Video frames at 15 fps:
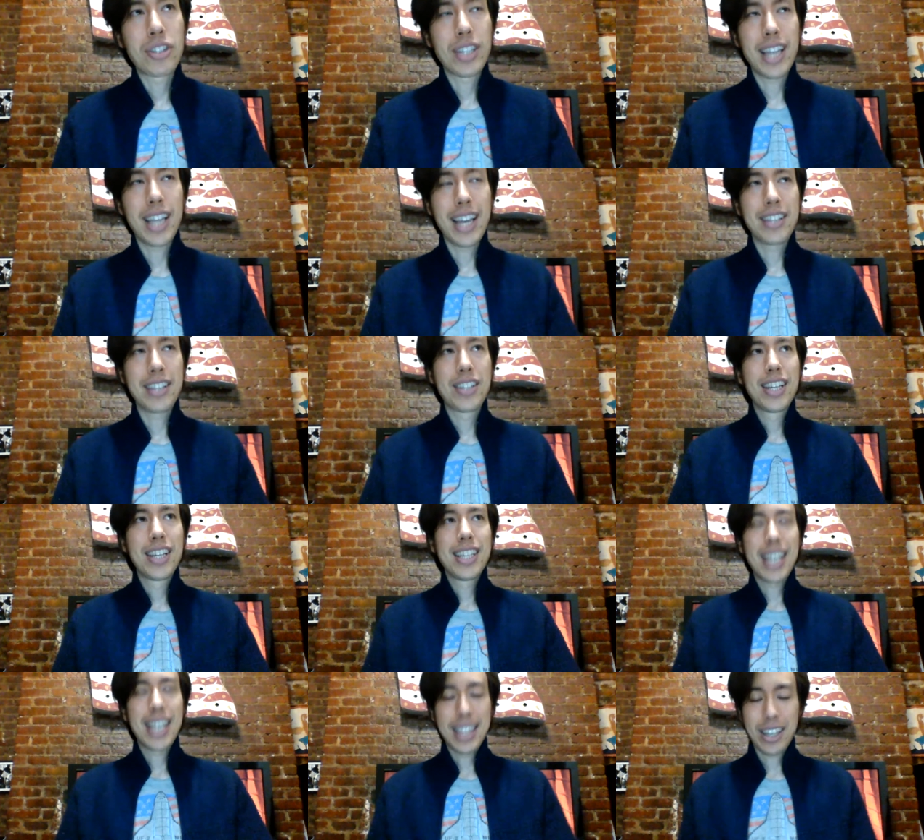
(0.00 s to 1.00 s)
the case
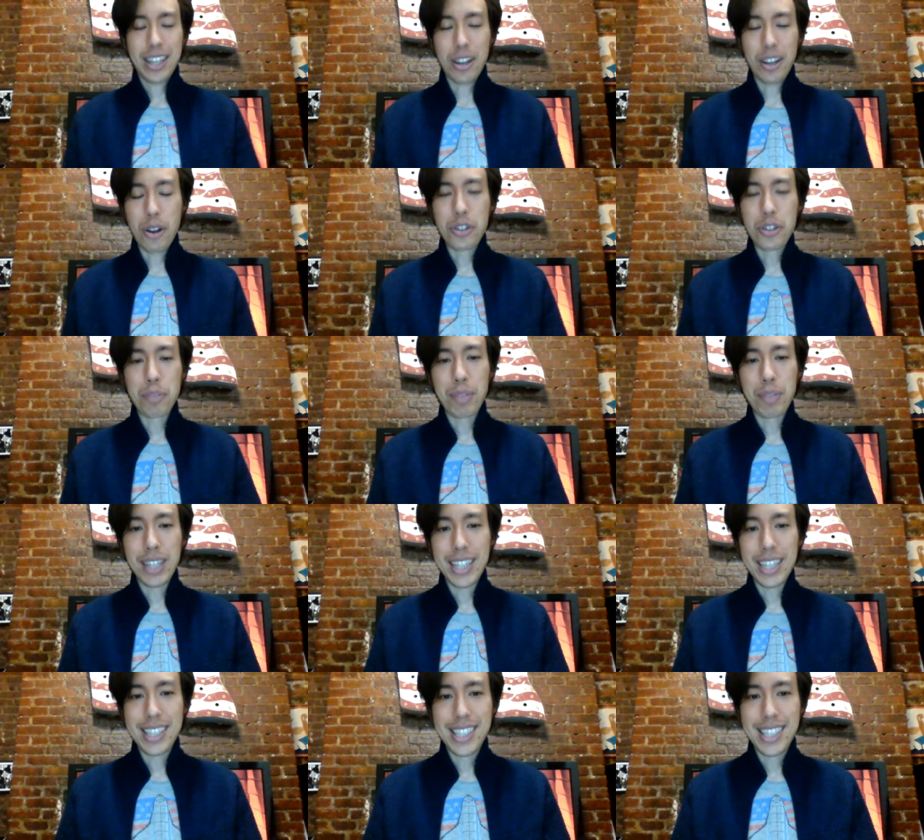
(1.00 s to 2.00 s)
that the Kenosha
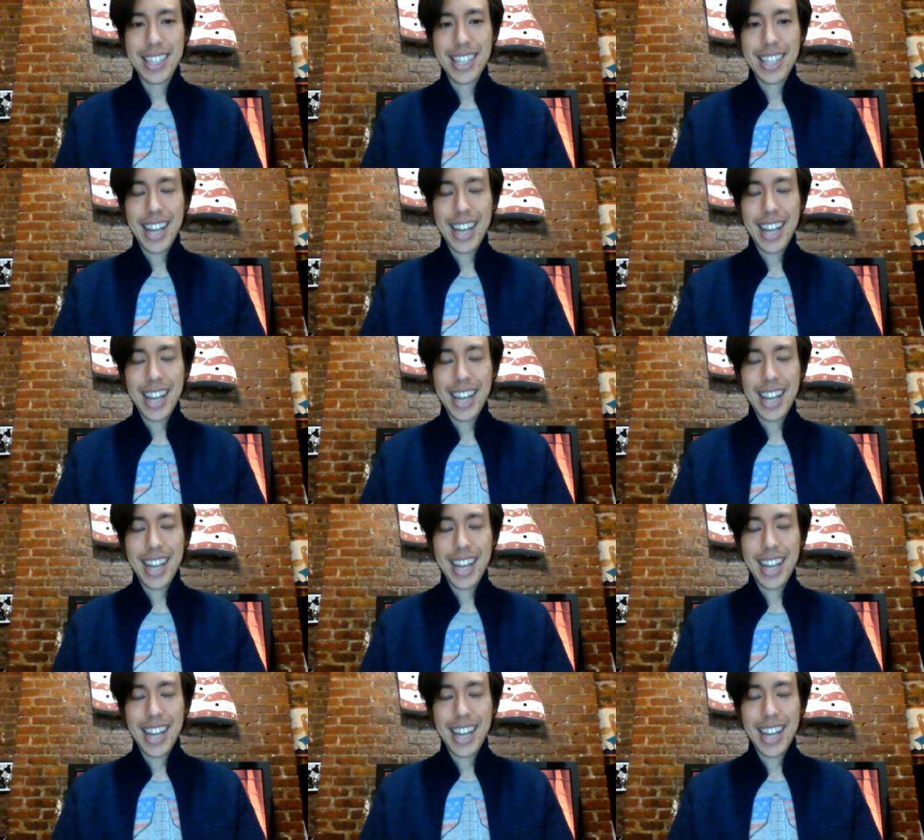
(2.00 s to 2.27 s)
police